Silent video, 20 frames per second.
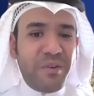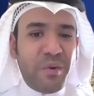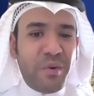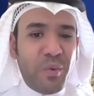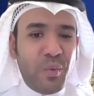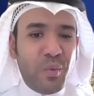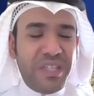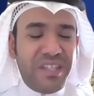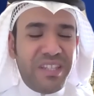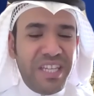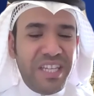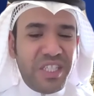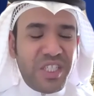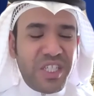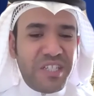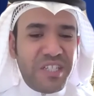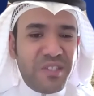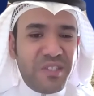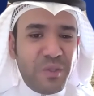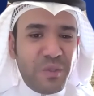when
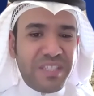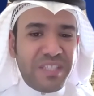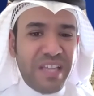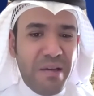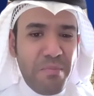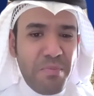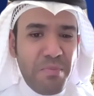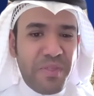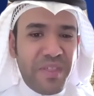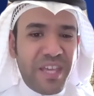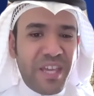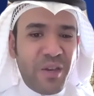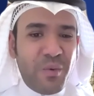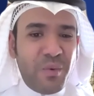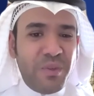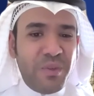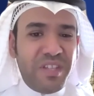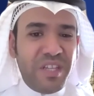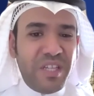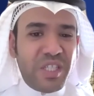teacher do something,
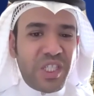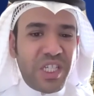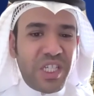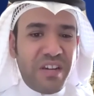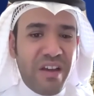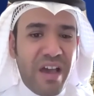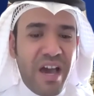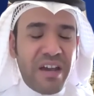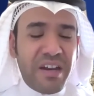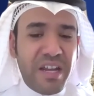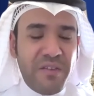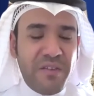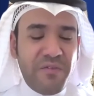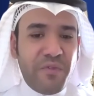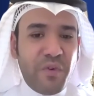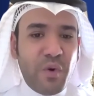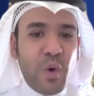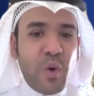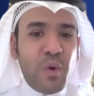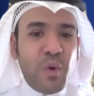when teacher are
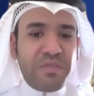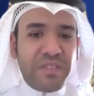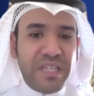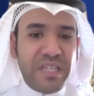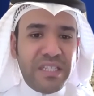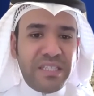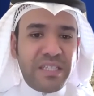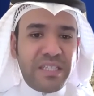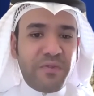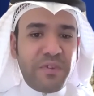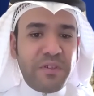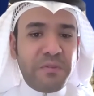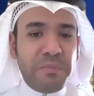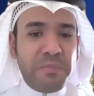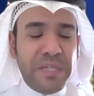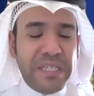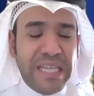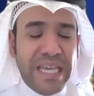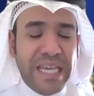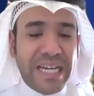involved in different
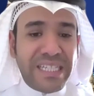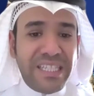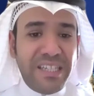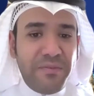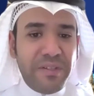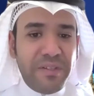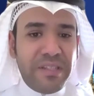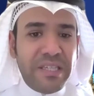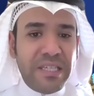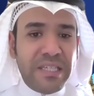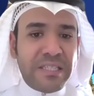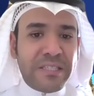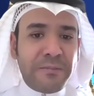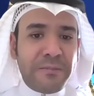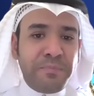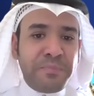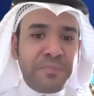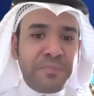PD activities,